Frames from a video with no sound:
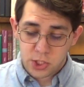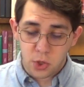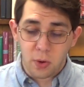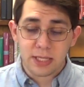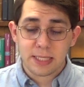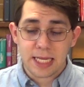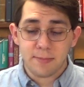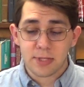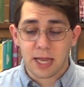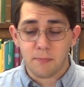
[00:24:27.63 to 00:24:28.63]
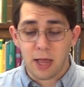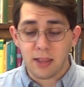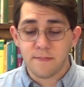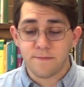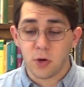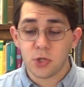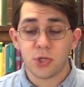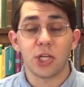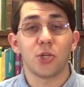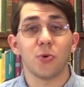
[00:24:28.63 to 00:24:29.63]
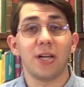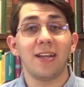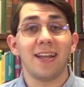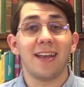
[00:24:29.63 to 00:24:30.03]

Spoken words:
So it seems that in the first century,